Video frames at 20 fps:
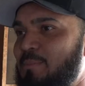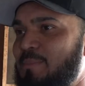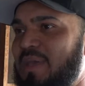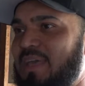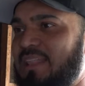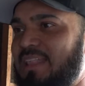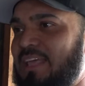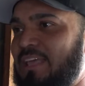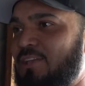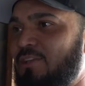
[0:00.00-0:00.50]

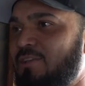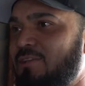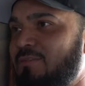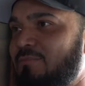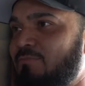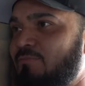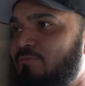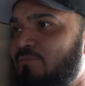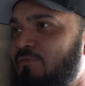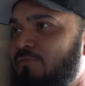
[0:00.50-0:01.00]
met like
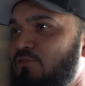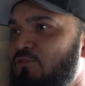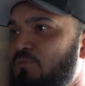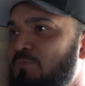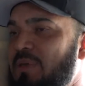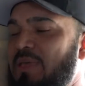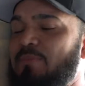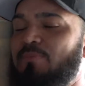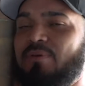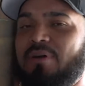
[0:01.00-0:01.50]
a few
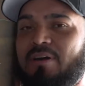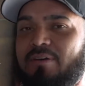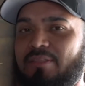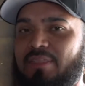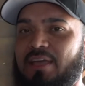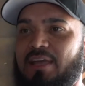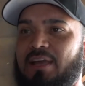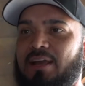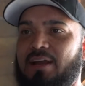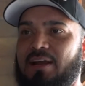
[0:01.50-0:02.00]
people out
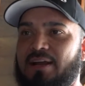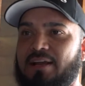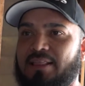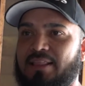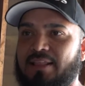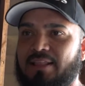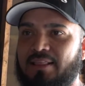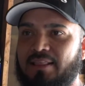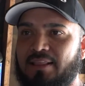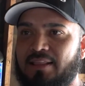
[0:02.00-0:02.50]
there,
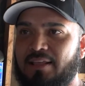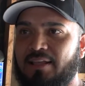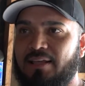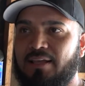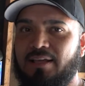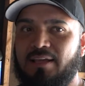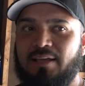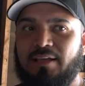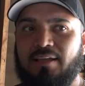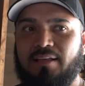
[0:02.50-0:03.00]
and then
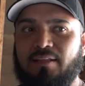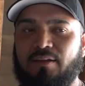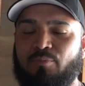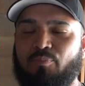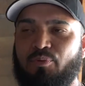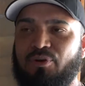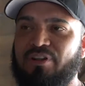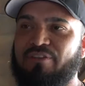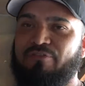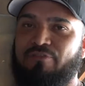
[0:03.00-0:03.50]
they're
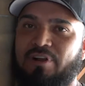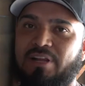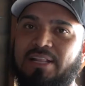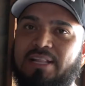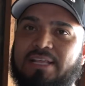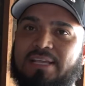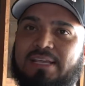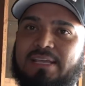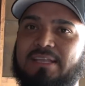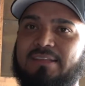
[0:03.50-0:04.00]
pretty
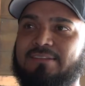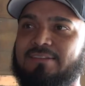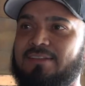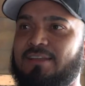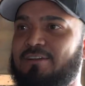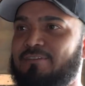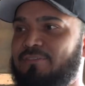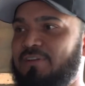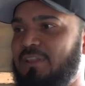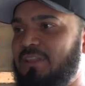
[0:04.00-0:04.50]
friendly and
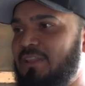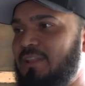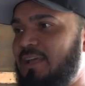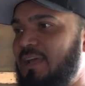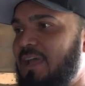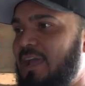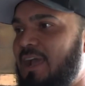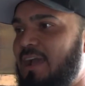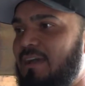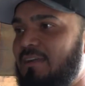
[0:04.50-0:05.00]
stuff, and
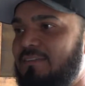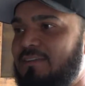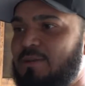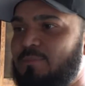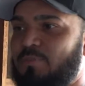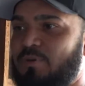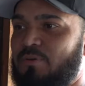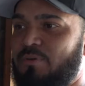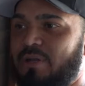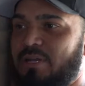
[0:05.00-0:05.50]
I asked a
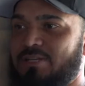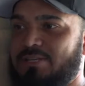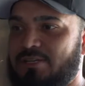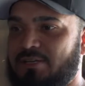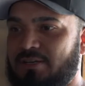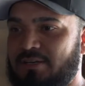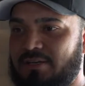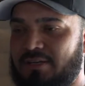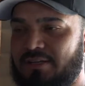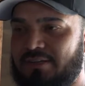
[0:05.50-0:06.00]
couple
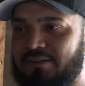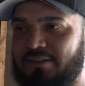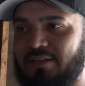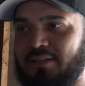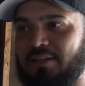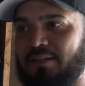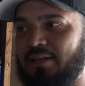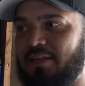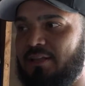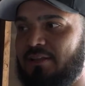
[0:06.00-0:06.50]
questions,
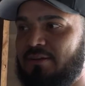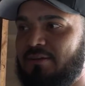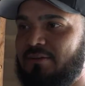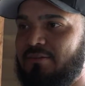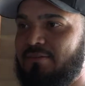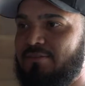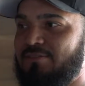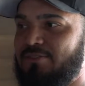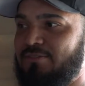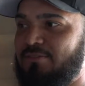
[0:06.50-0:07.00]
and you
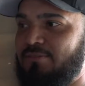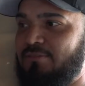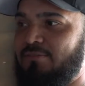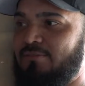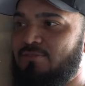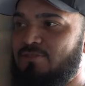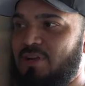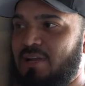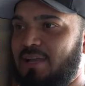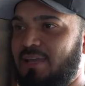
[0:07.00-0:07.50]
know, just
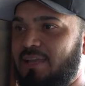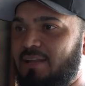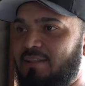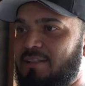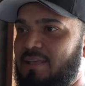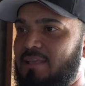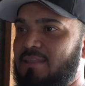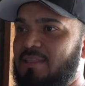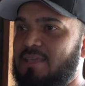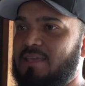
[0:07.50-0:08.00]
trying to get
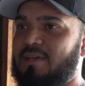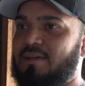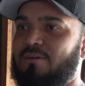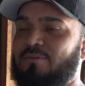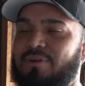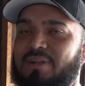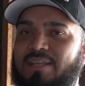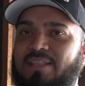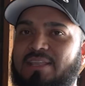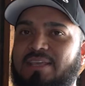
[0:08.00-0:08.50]
an idea of
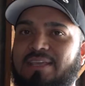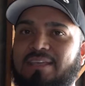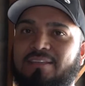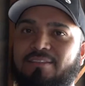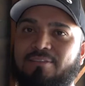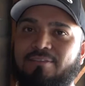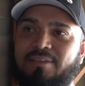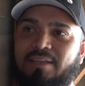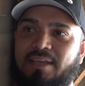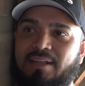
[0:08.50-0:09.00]
what I
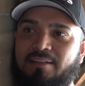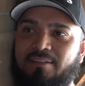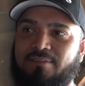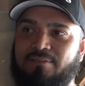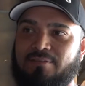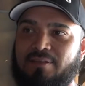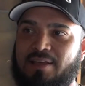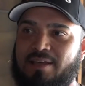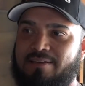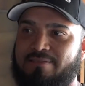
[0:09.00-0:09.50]
need to get
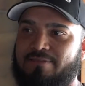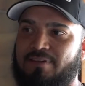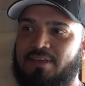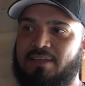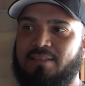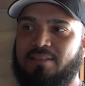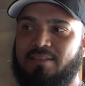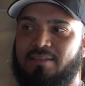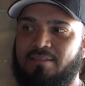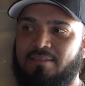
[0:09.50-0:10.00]
into that
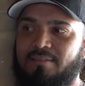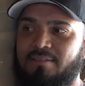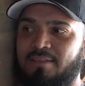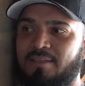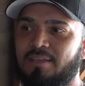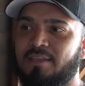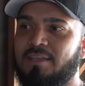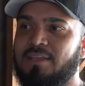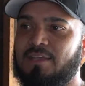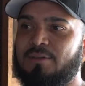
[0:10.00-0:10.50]
event, and
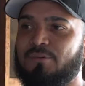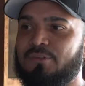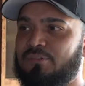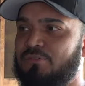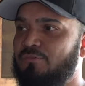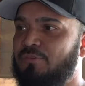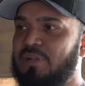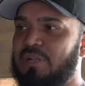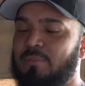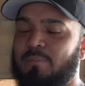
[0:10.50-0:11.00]
it
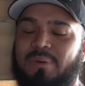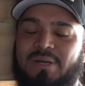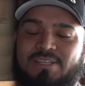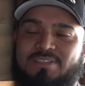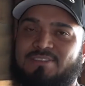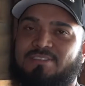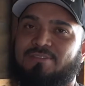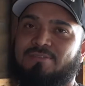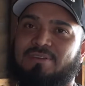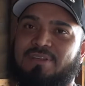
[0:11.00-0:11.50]
wasn't really
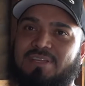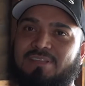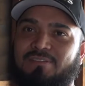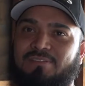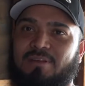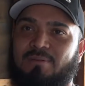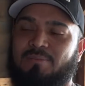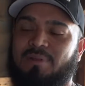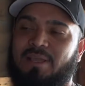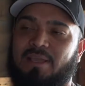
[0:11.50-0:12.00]
much to it.
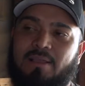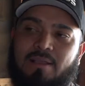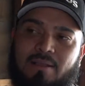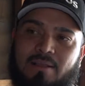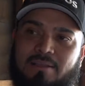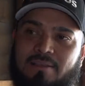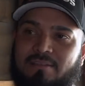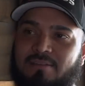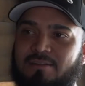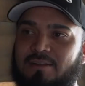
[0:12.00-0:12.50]
So I'm like, oh,
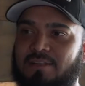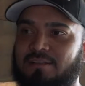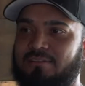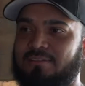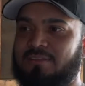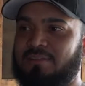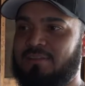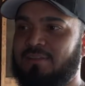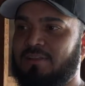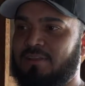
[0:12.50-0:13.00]
you know,
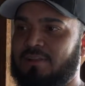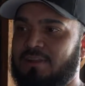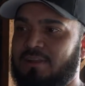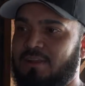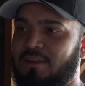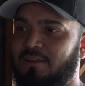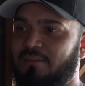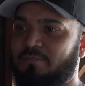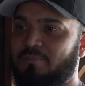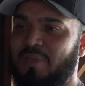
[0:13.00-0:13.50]

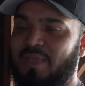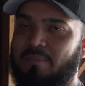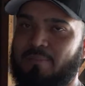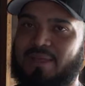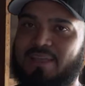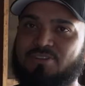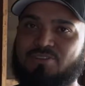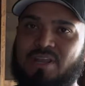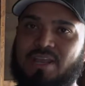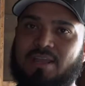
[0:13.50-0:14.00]
let's make
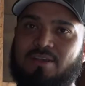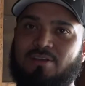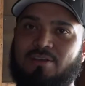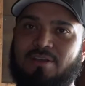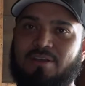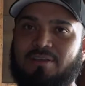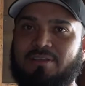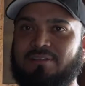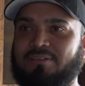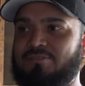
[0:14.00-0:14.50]
my drag
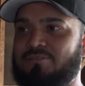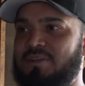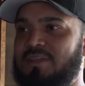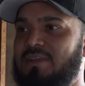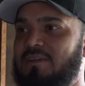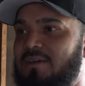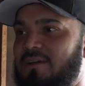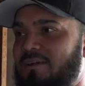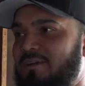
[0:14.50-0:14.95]
car a street,